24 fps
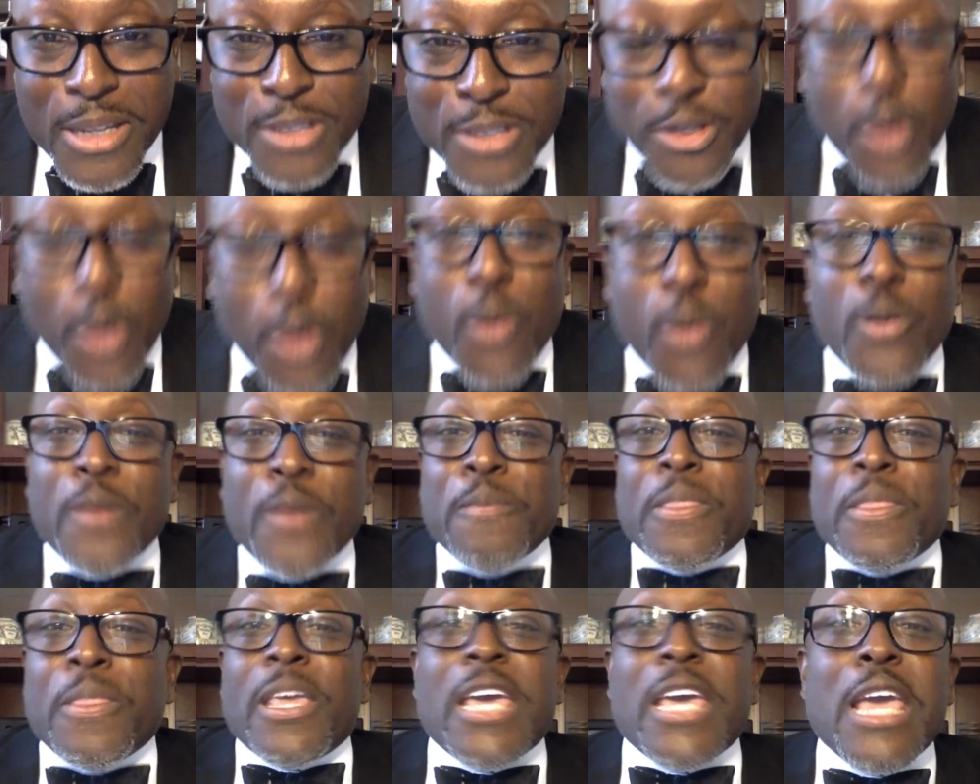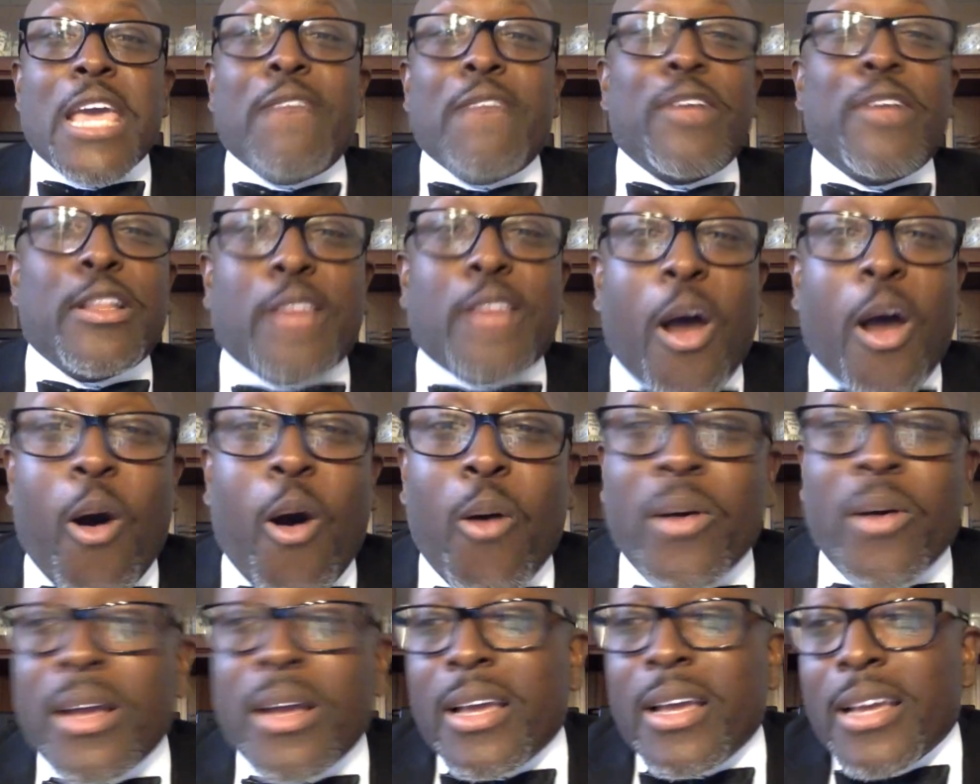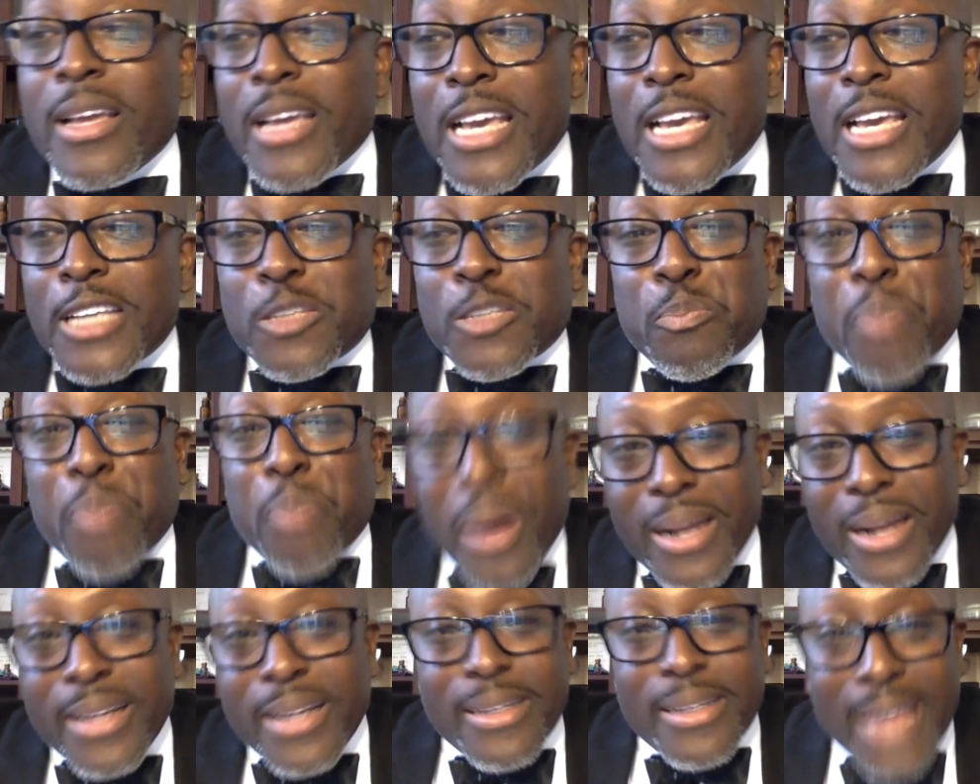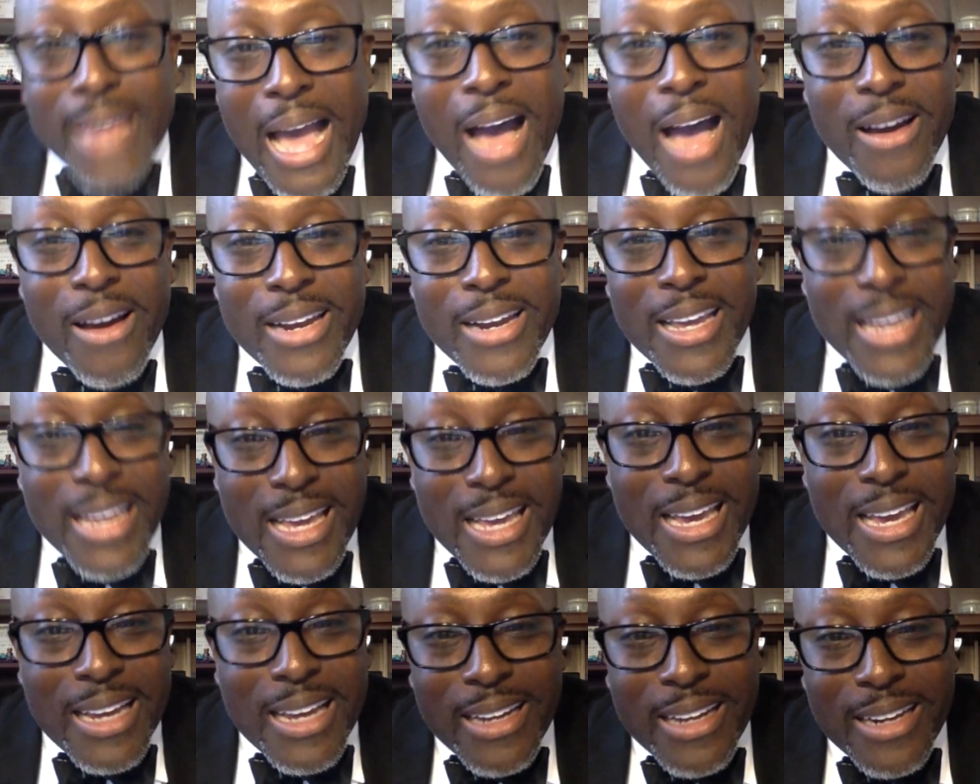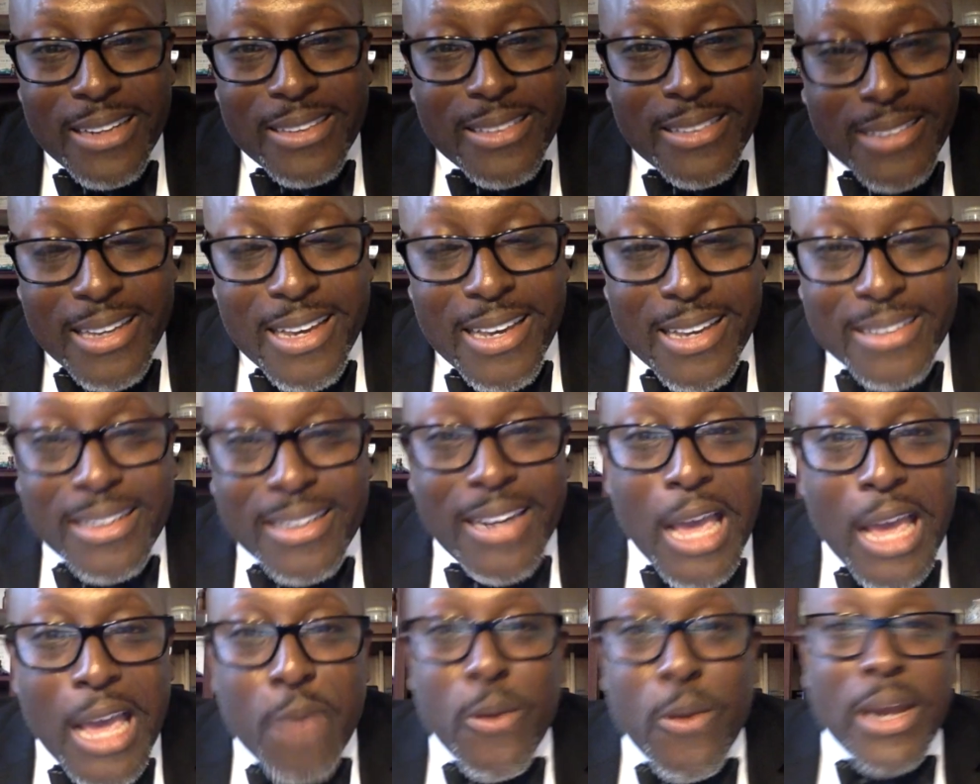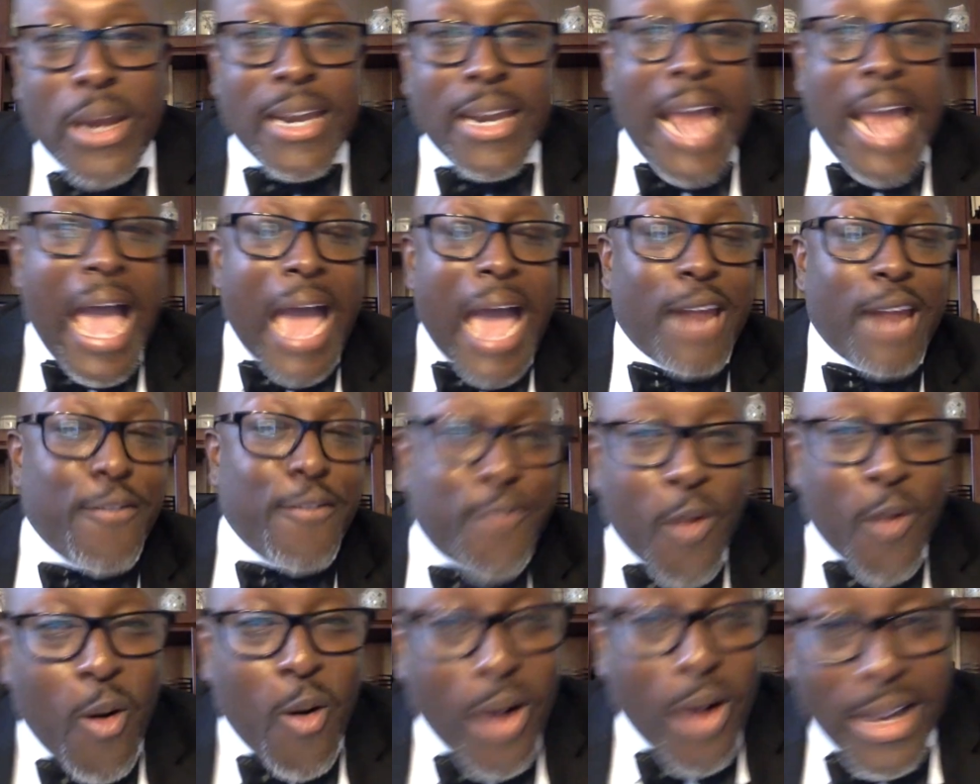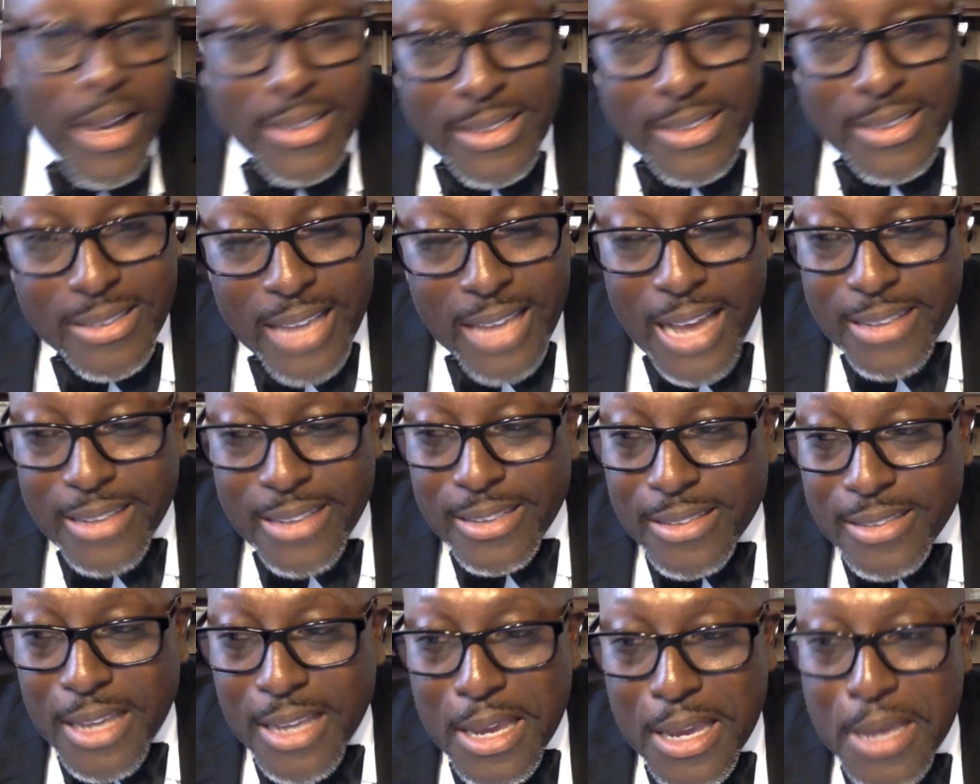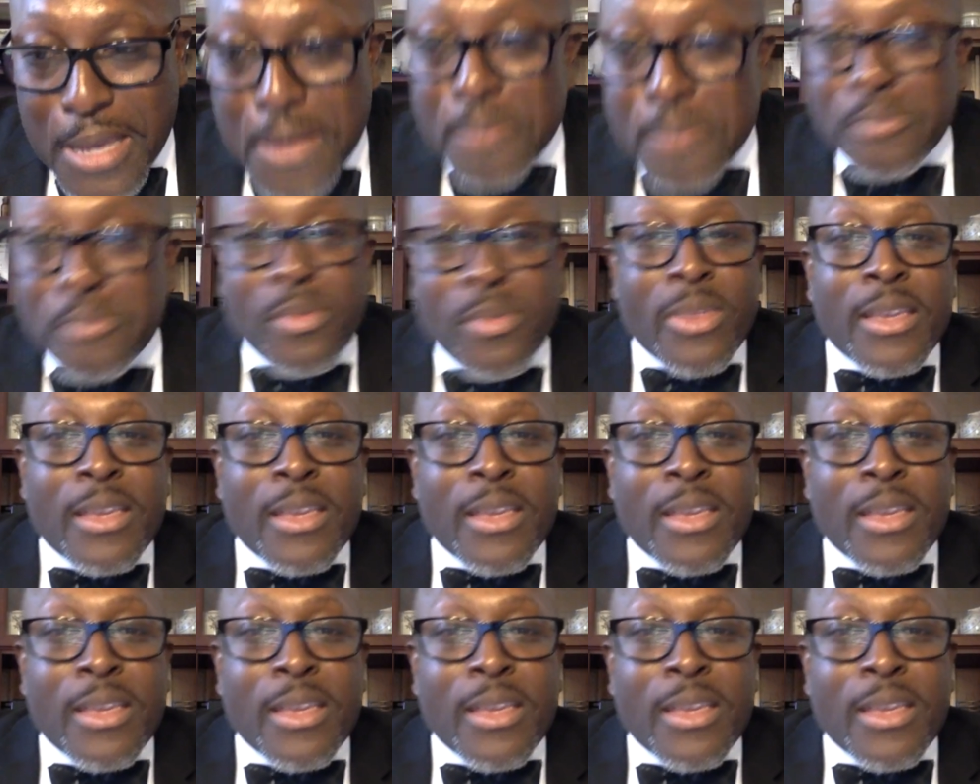So even though he sputtered down the end of the season, they went nine and four as a, as a team.